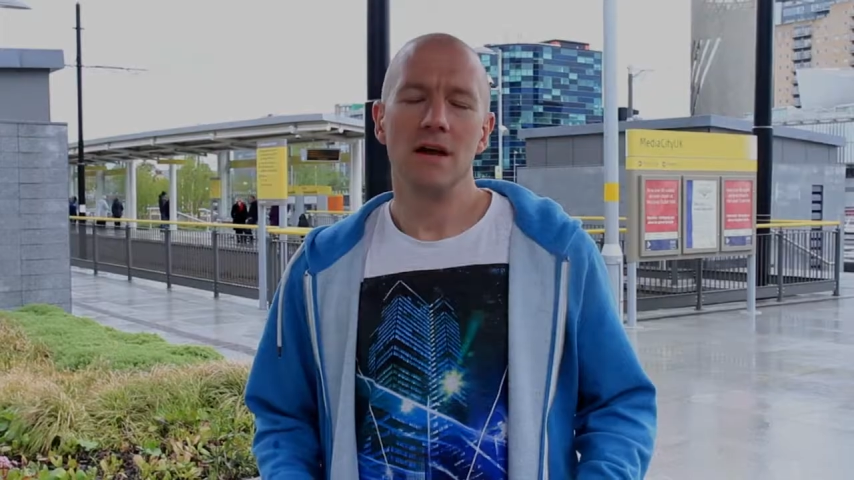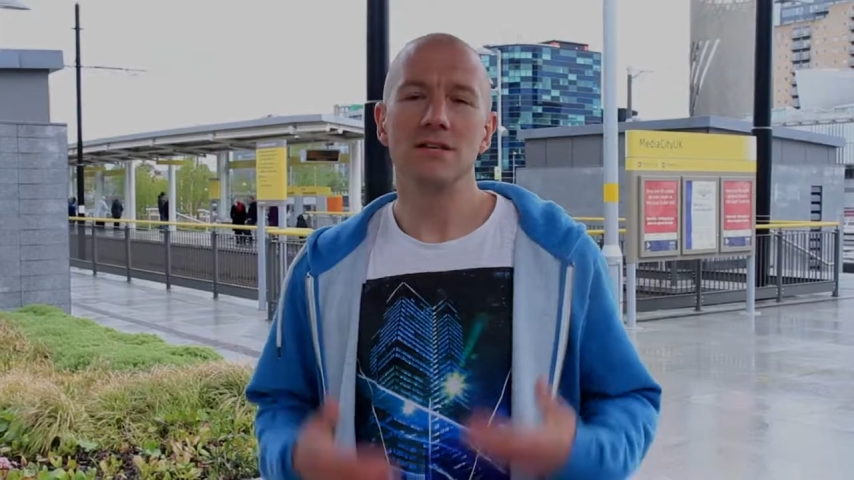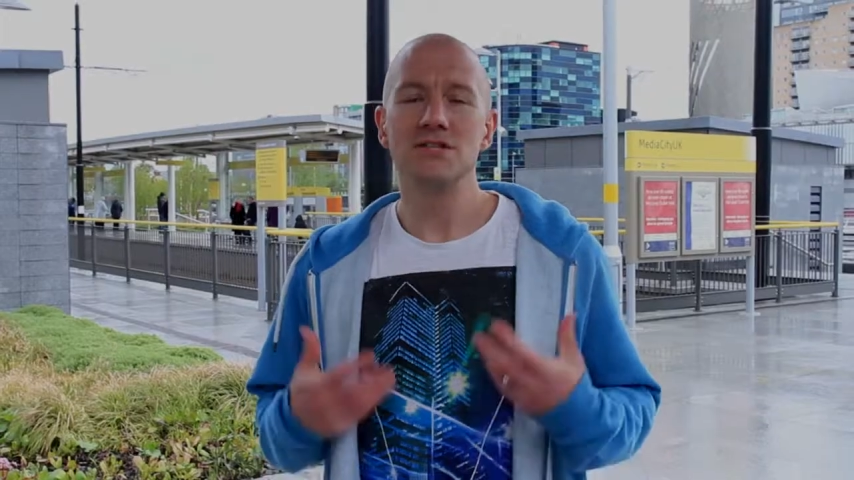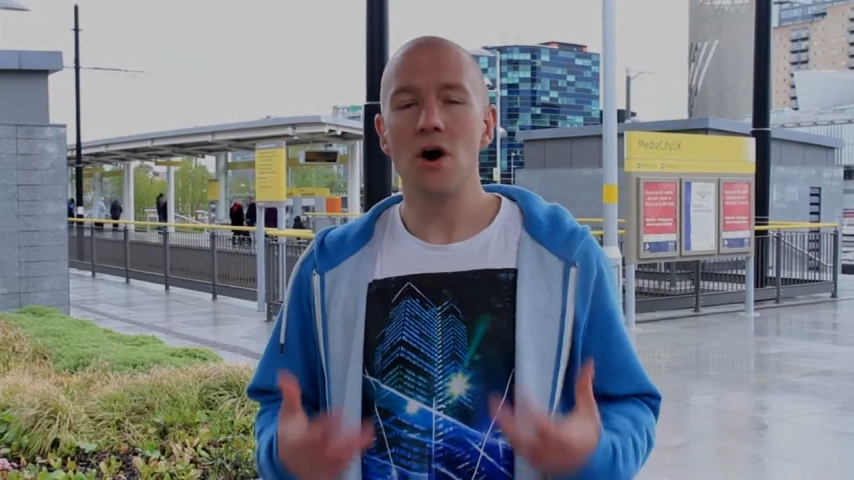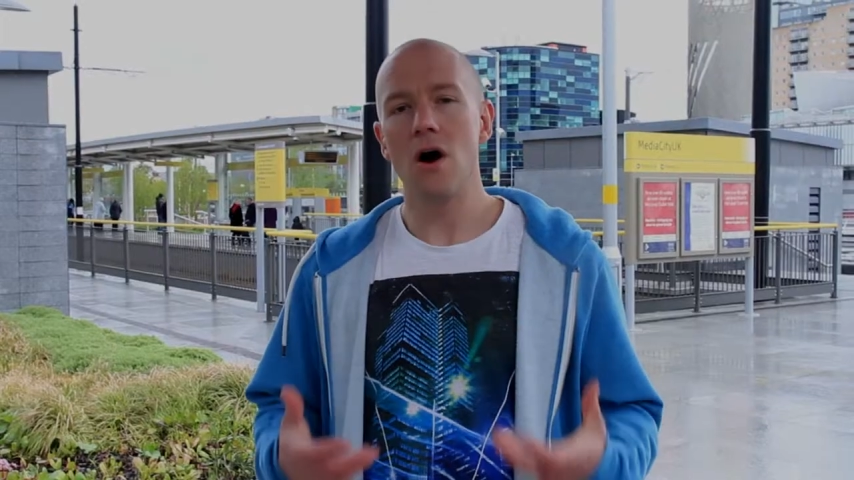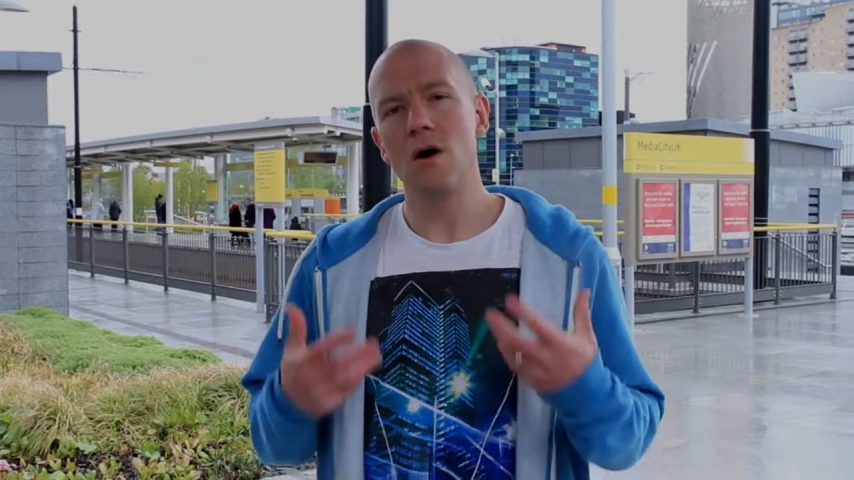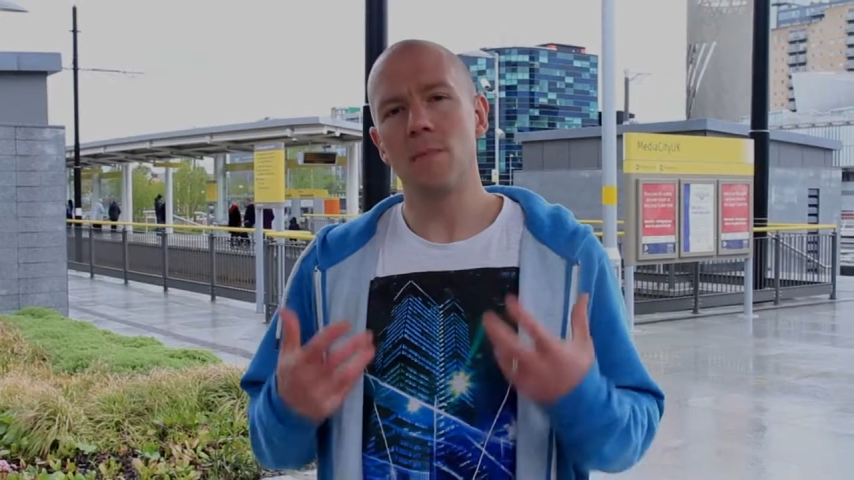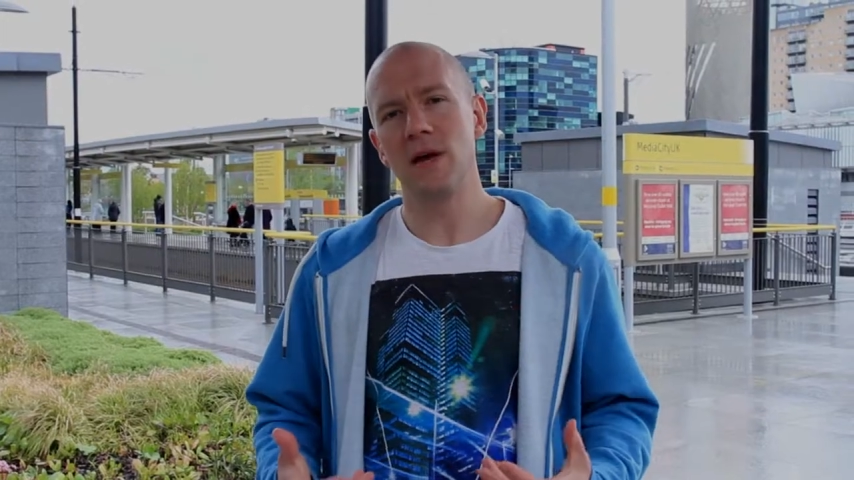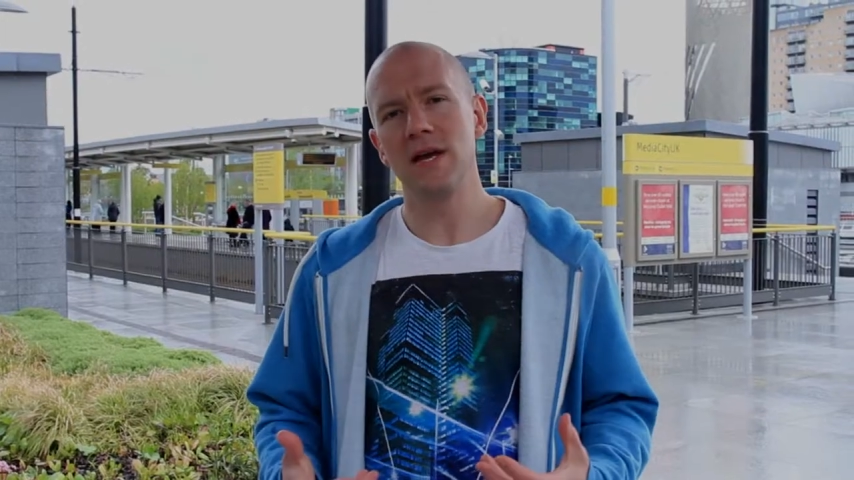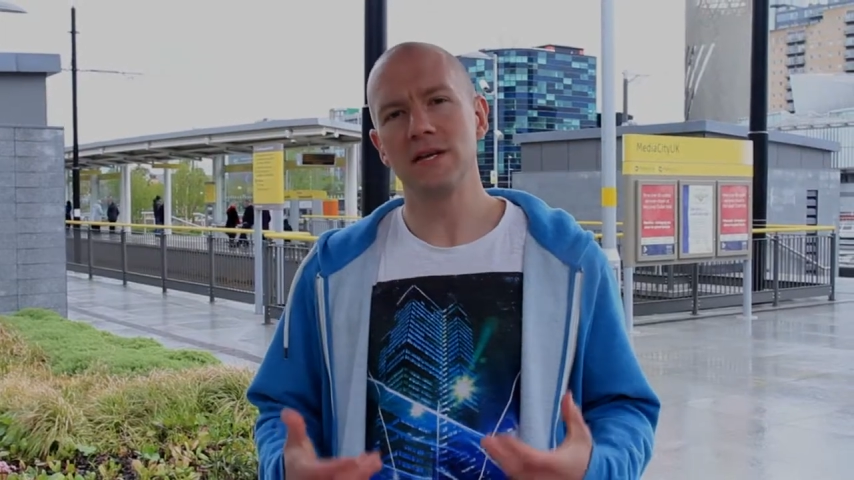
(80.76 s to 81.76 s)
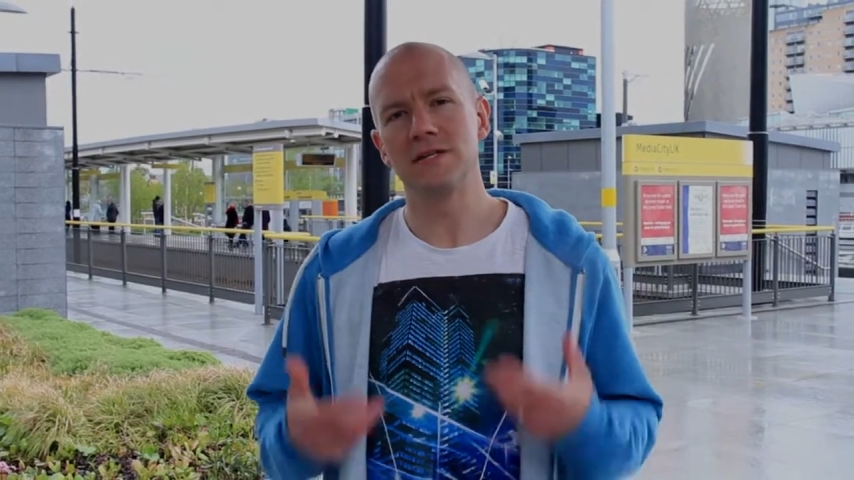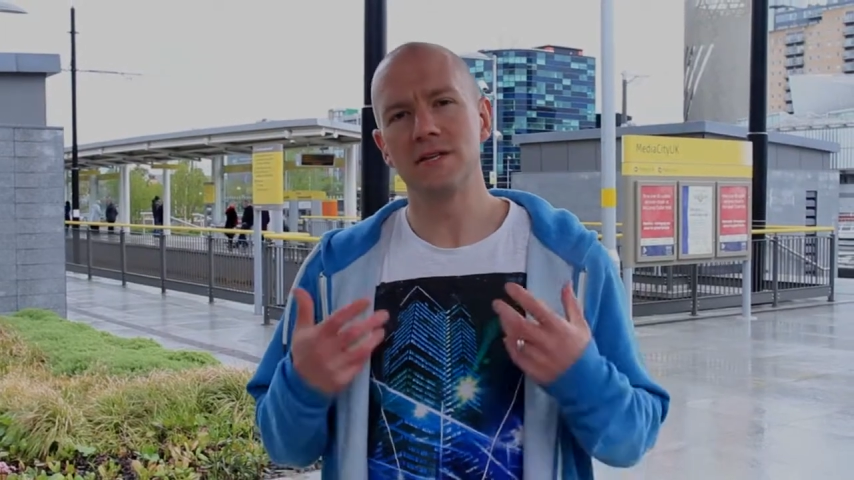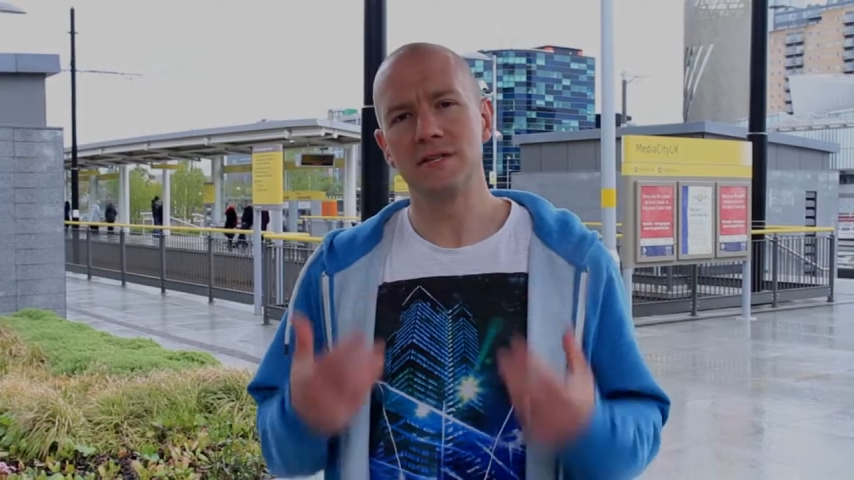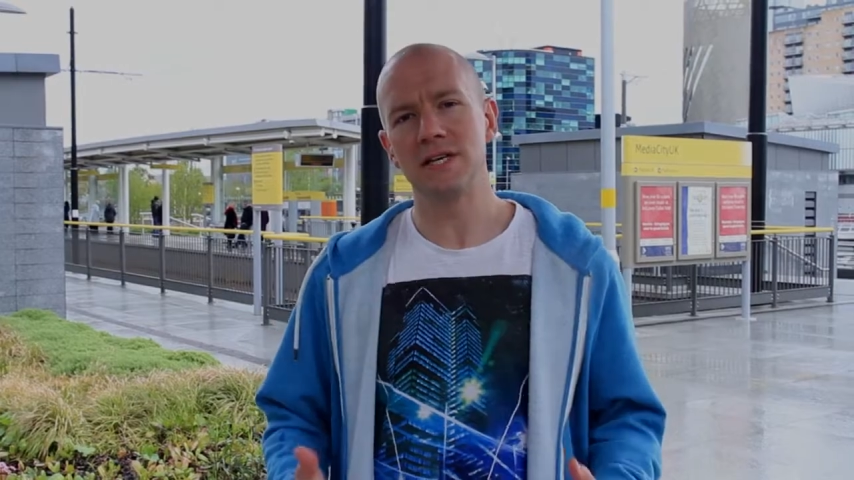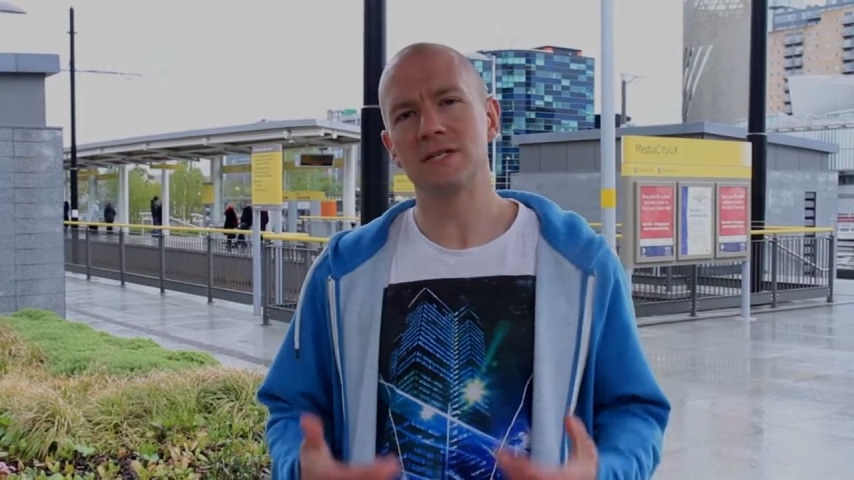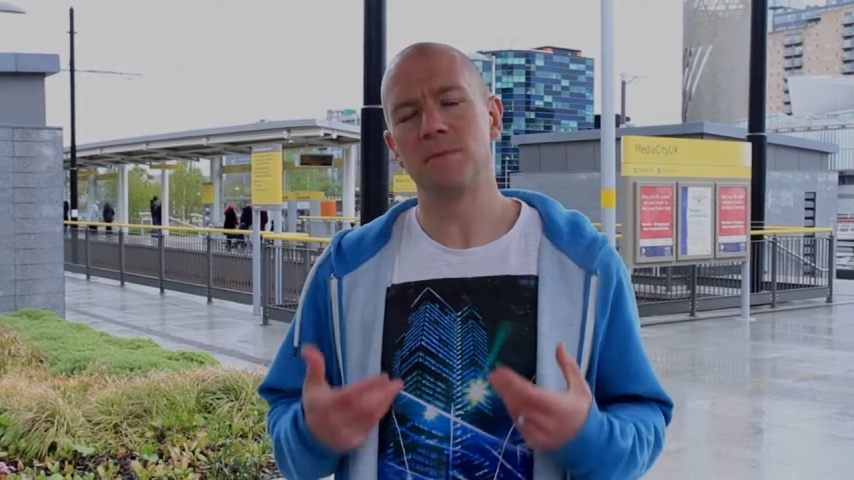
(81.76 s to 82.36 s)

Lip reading: It's not our place to diss